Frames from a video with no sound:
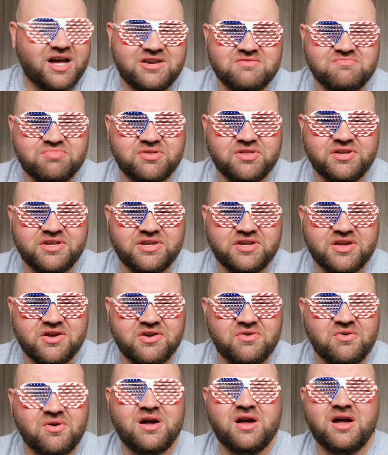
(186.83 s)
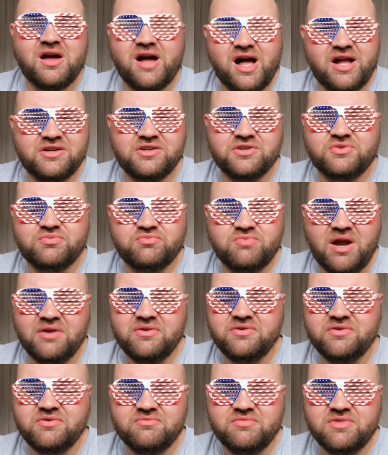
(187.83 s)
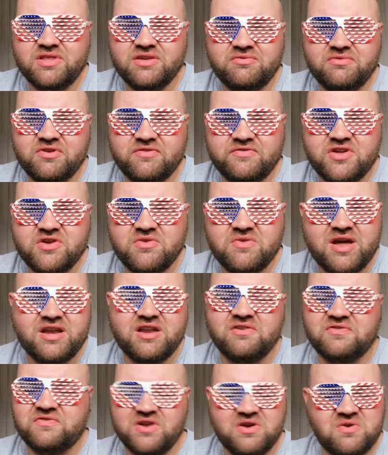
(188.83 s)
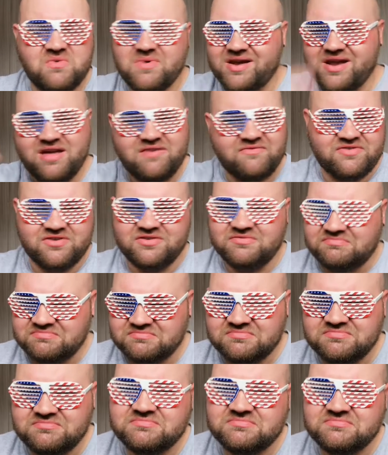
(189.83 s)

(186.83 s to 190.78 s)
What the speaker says: I don't bloody know, I just randomly review anything whenever.